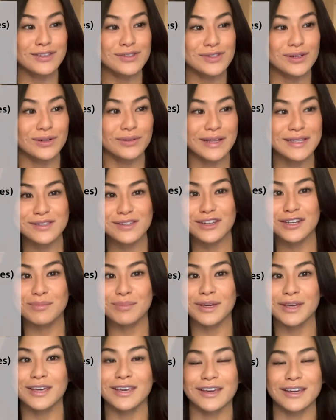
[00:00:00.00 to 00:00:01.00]
so that's gonna
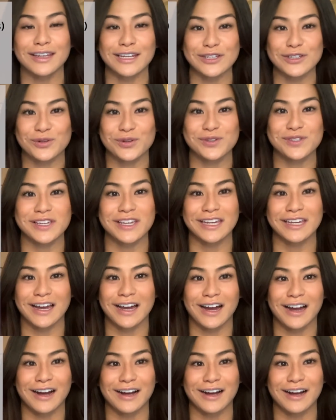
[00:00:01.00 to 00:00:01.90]
be an interesting